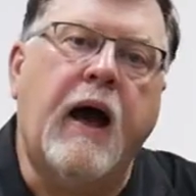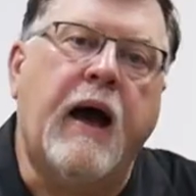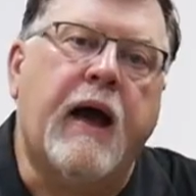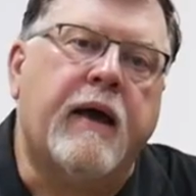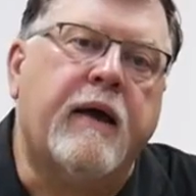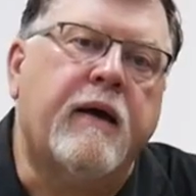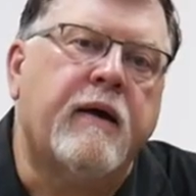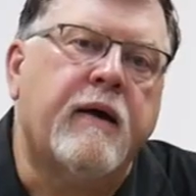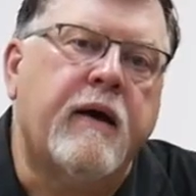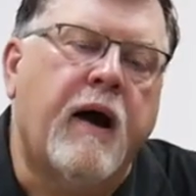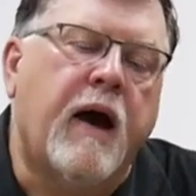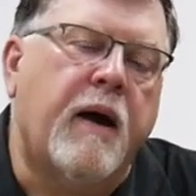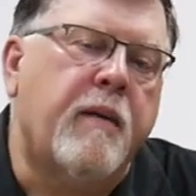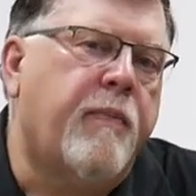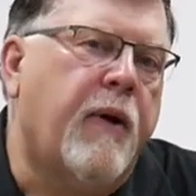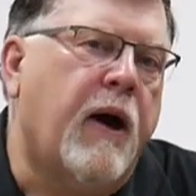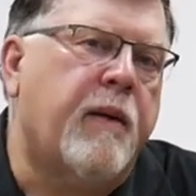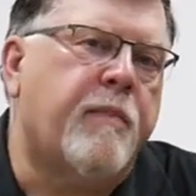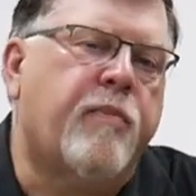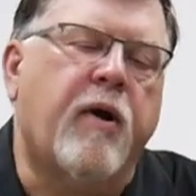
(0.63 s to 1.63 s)
Hi,
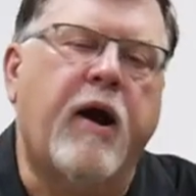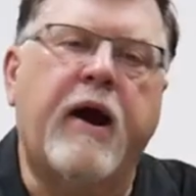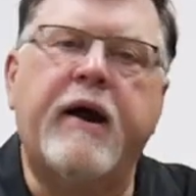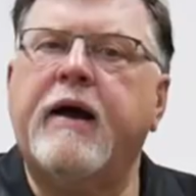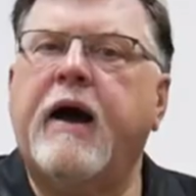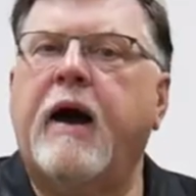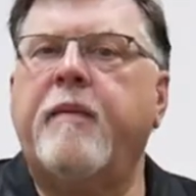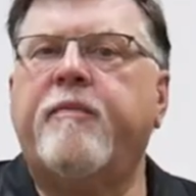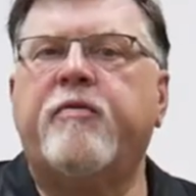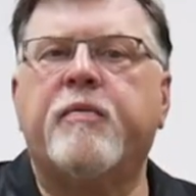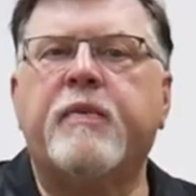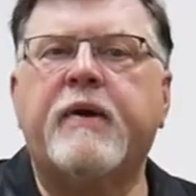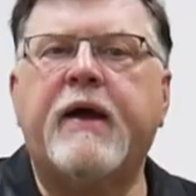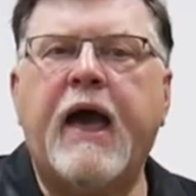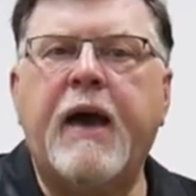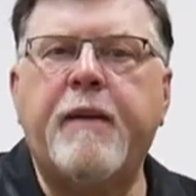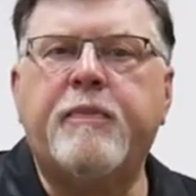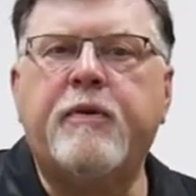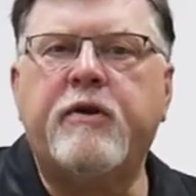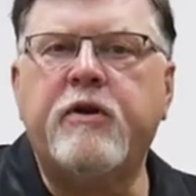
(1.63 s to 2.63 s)
I'm Bob Breithaupt from
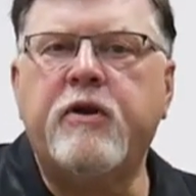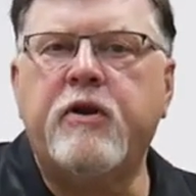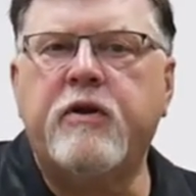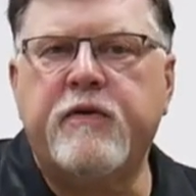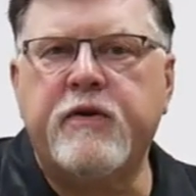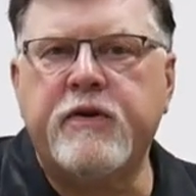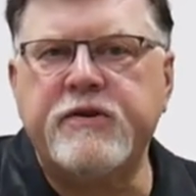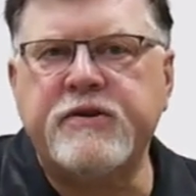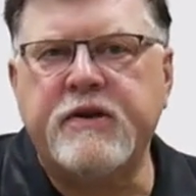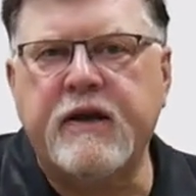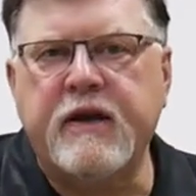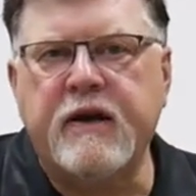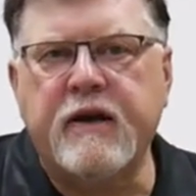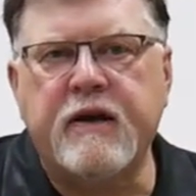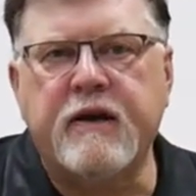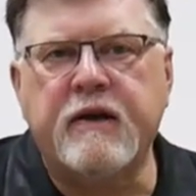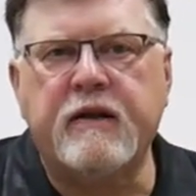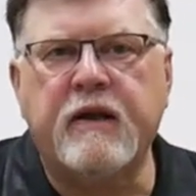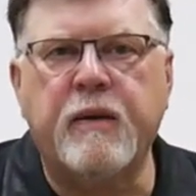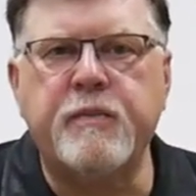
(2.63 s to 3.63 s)
Capital
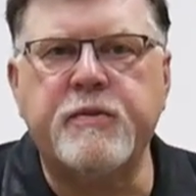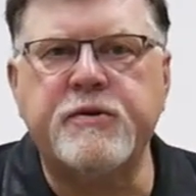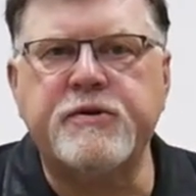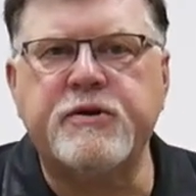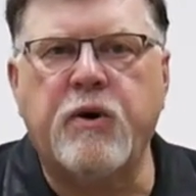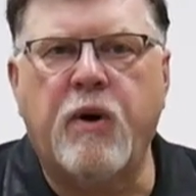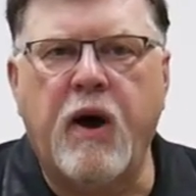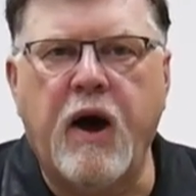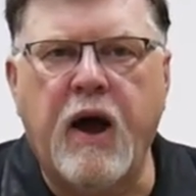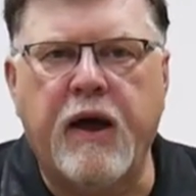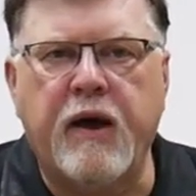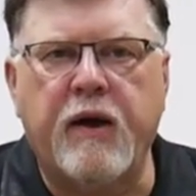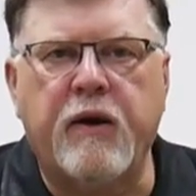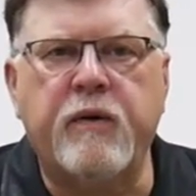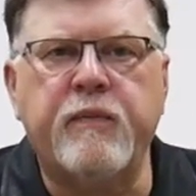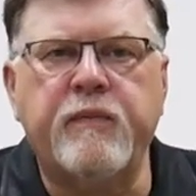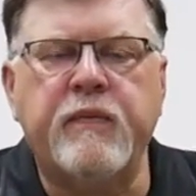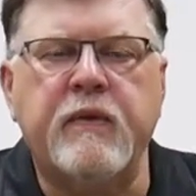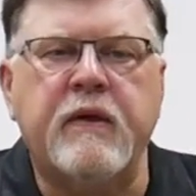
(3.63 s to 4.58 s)
University in Columbus, Ohio.